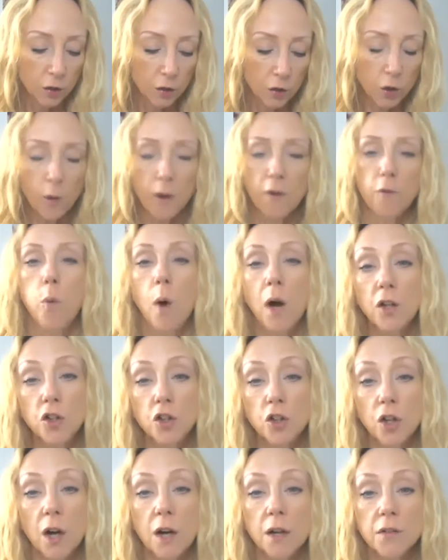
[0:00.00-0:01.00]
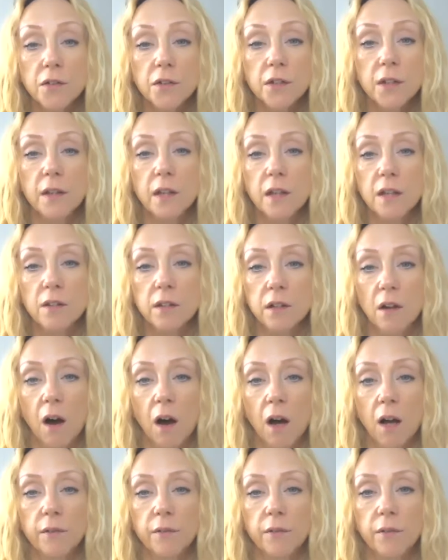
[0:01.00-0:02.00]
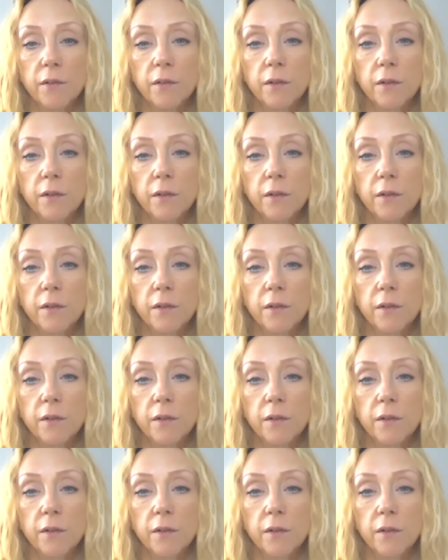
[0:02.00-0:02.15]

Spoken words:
You have one chance in this life